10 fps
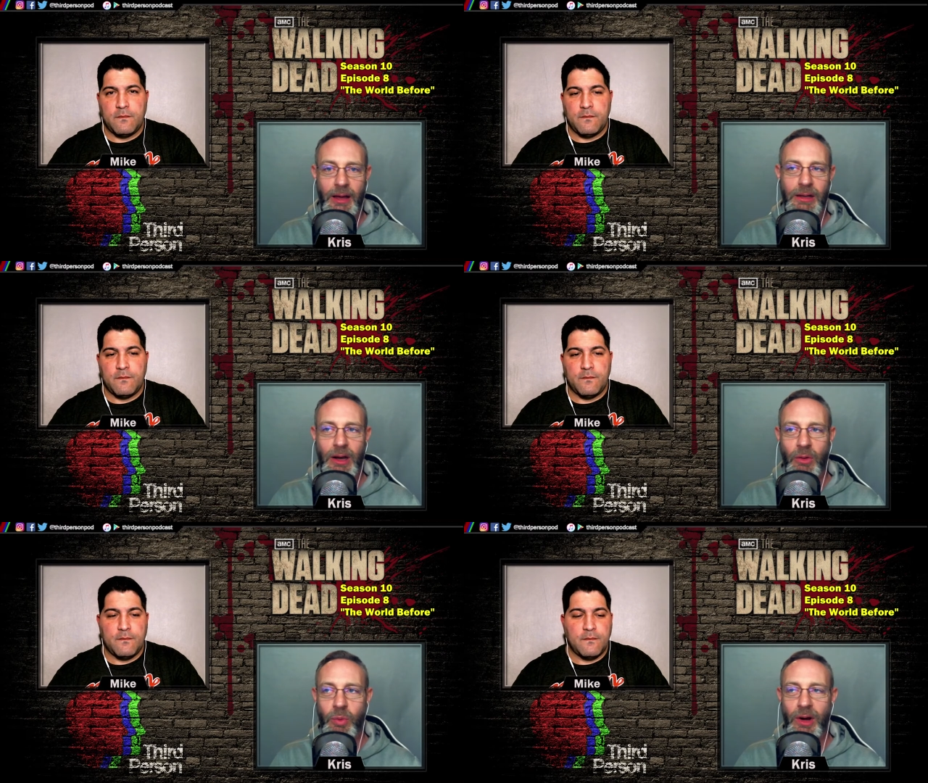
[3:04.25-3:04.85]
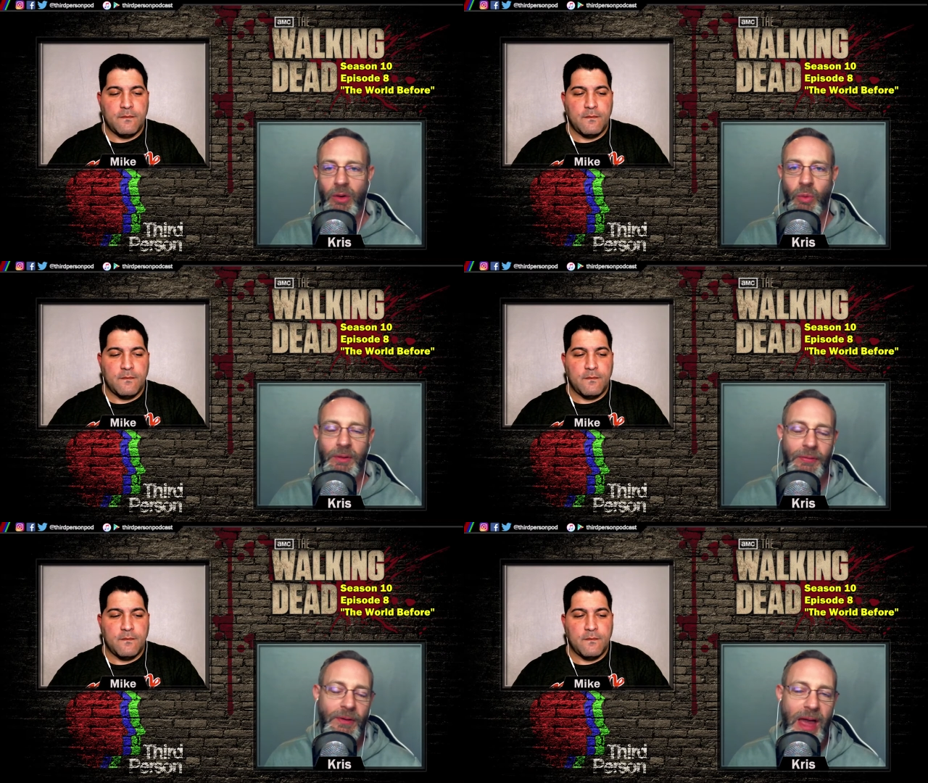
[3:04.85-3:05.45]
Speaker 1: you know we're
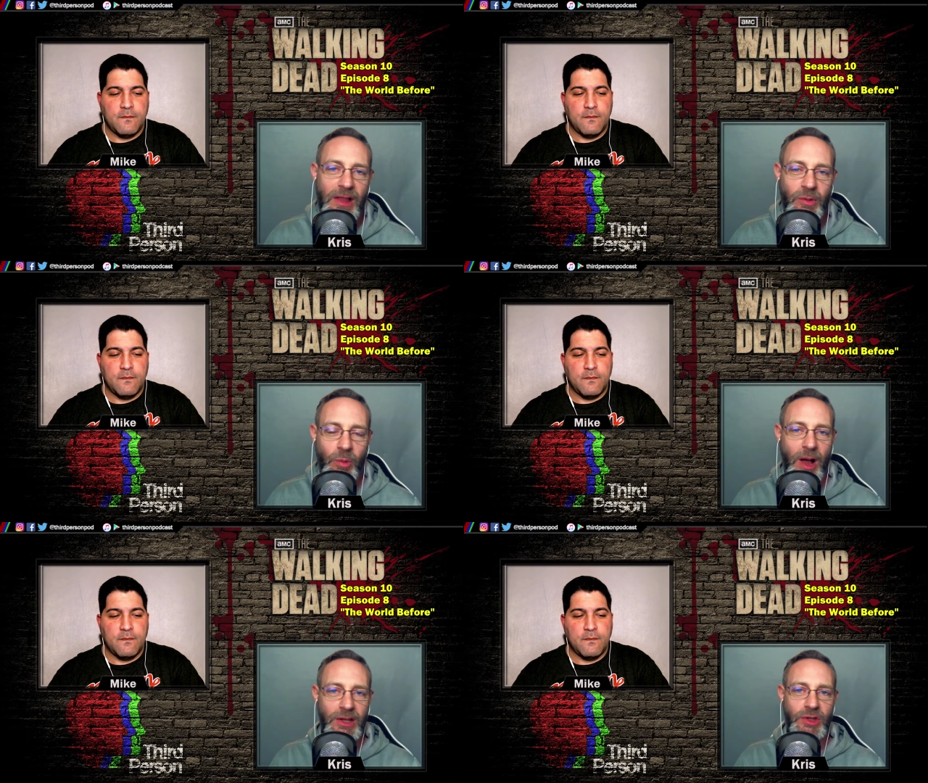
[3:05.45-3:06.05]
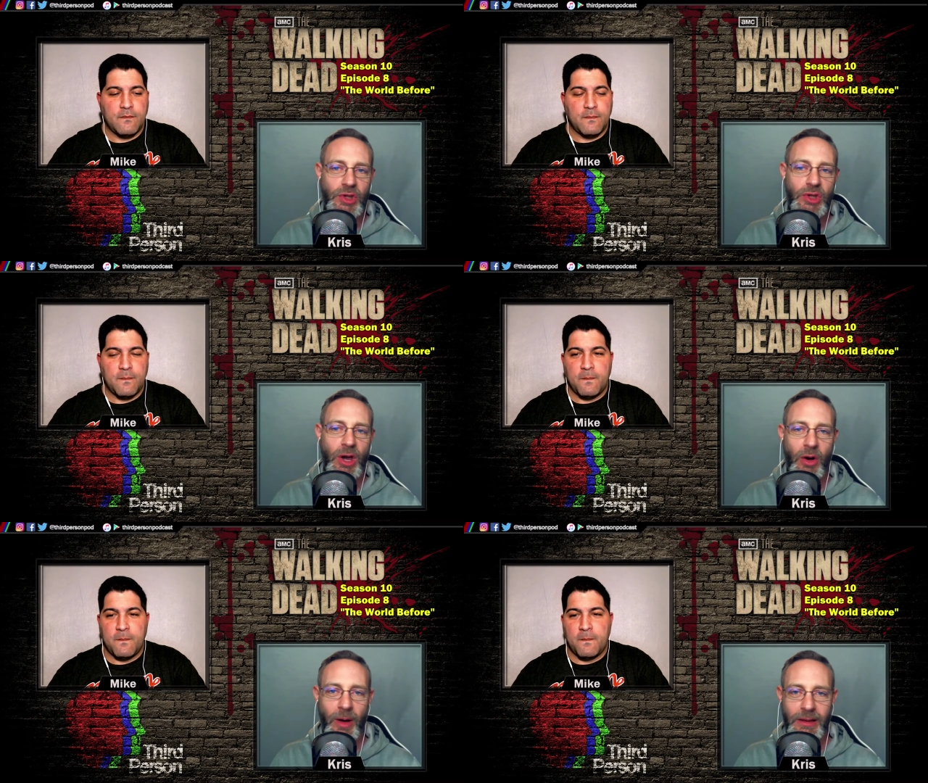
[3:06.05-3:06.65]
we're fans we watch the
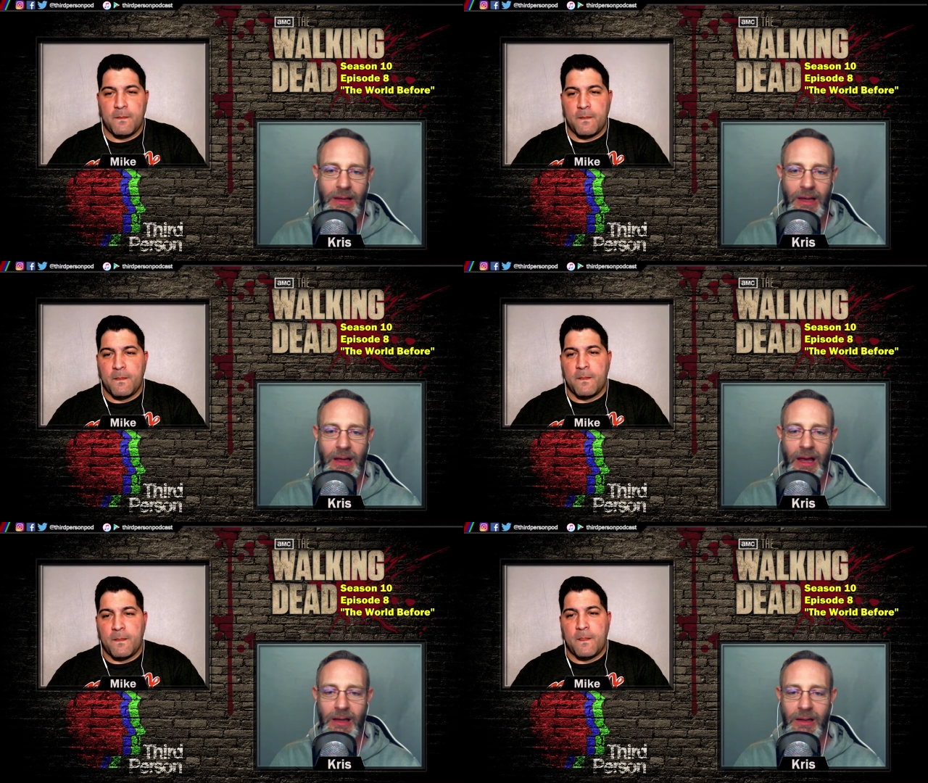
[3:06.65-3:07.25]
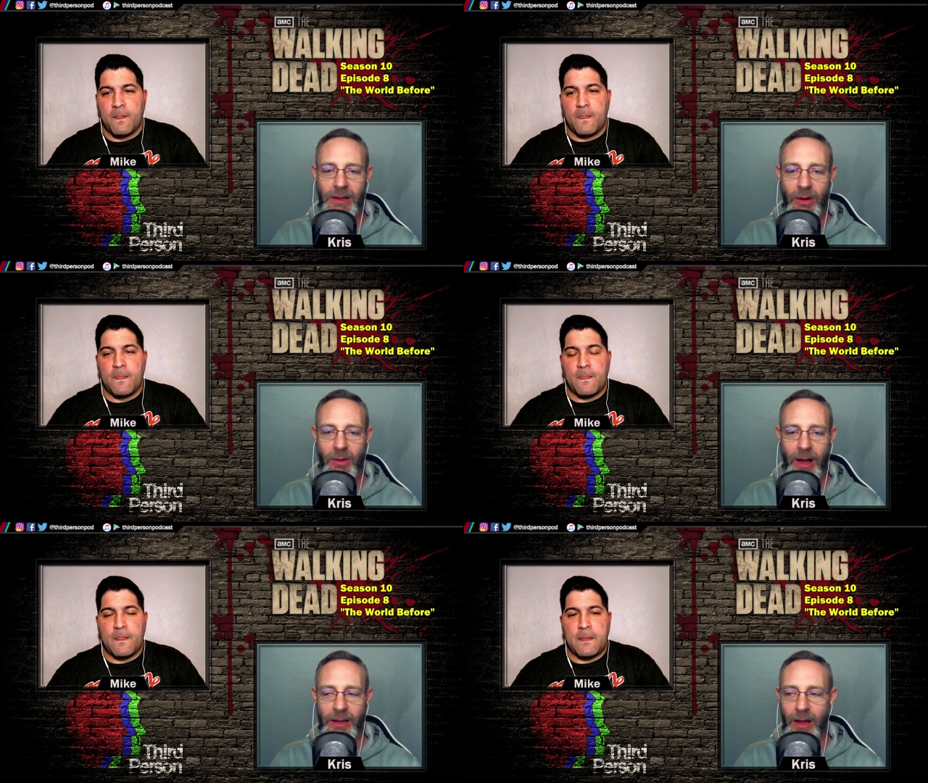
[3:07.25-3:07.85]
show i think i you
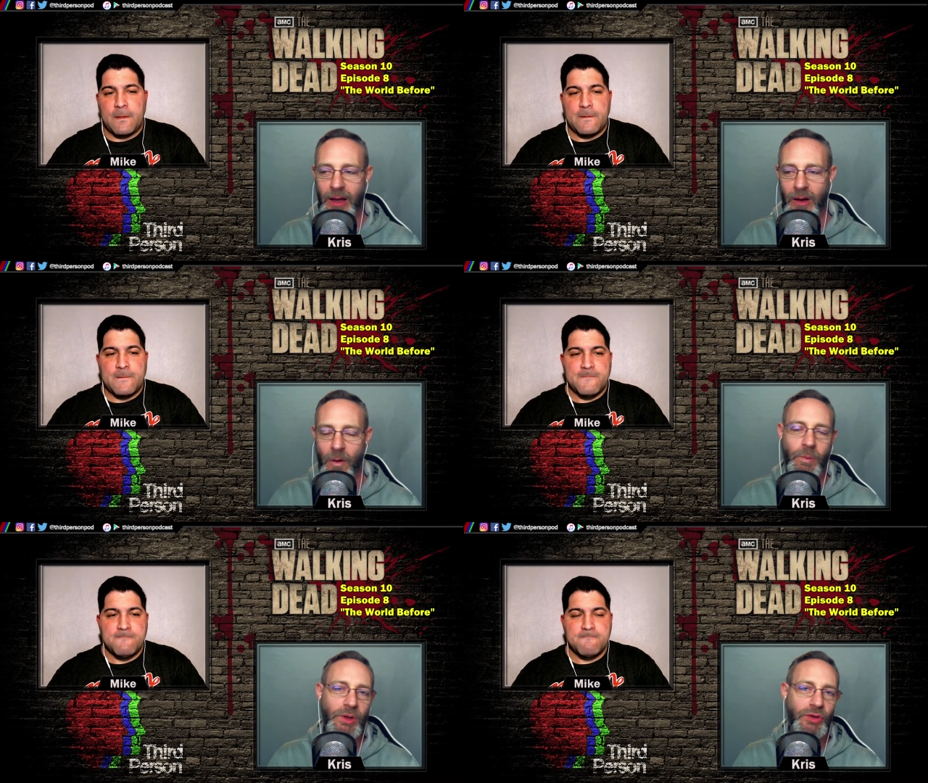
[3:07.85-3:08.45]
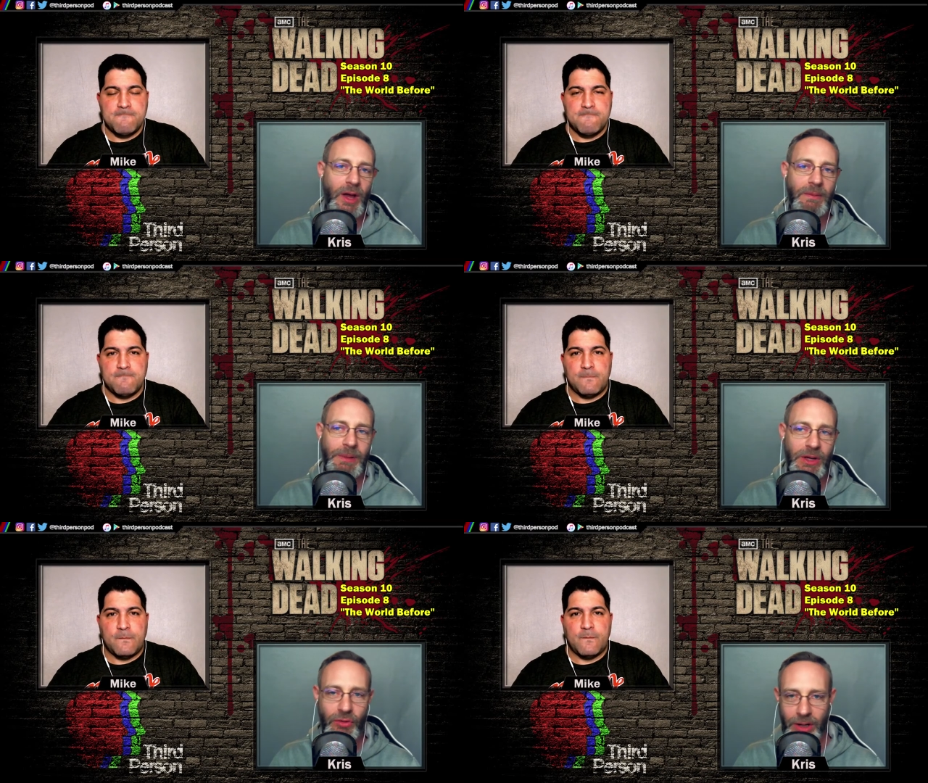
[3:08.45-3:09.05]
know i i hope we try and
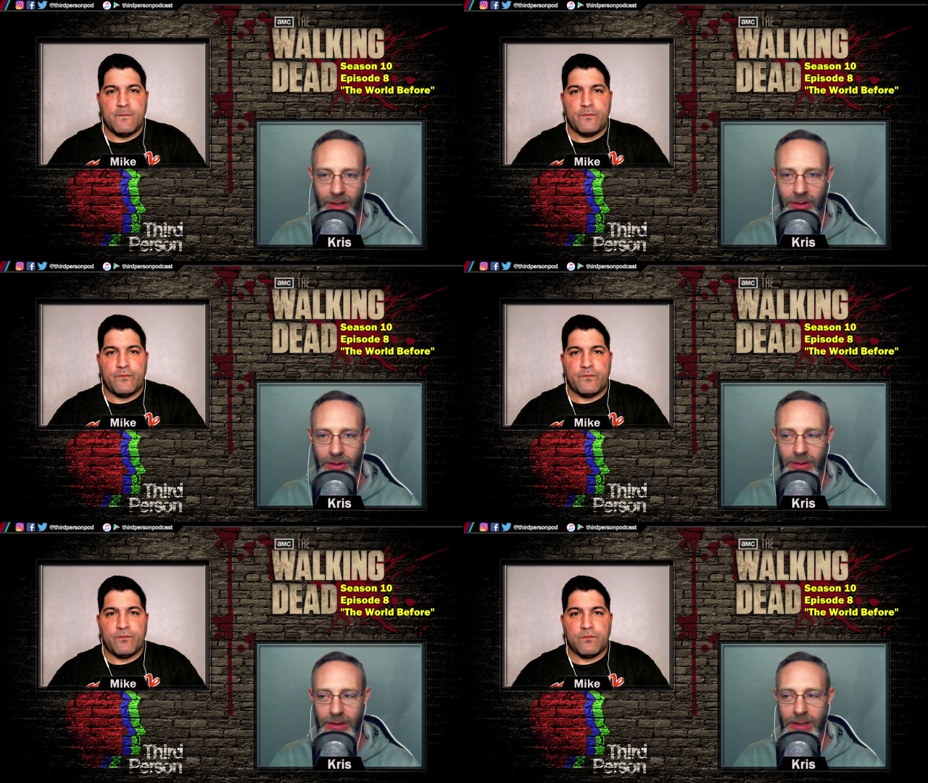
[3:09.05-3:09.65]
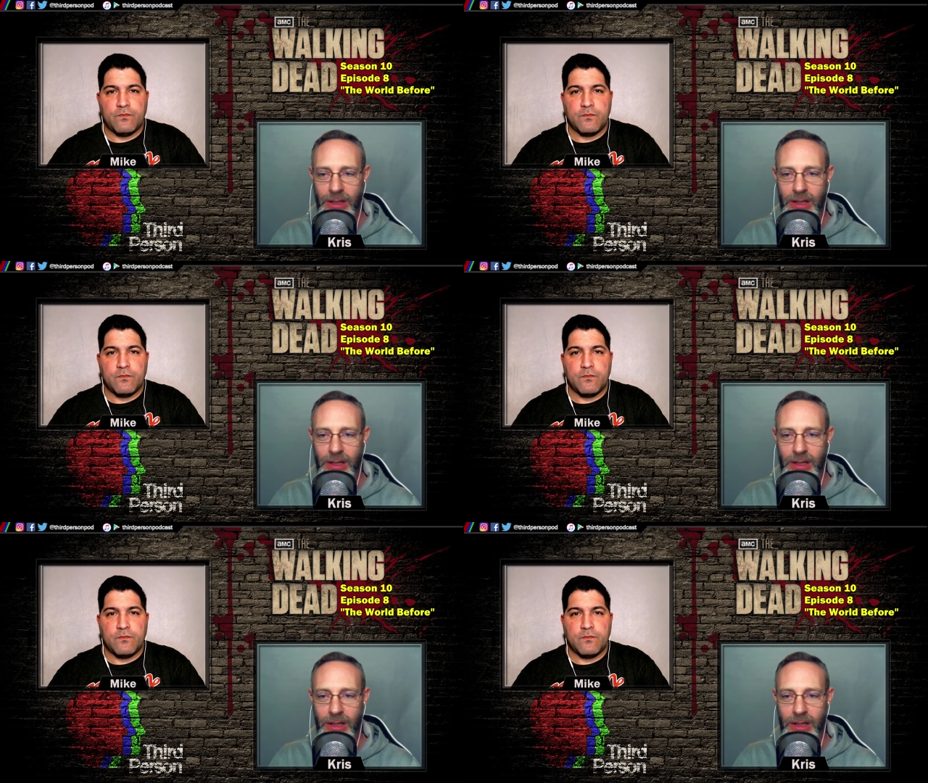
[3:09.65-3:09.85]
be critical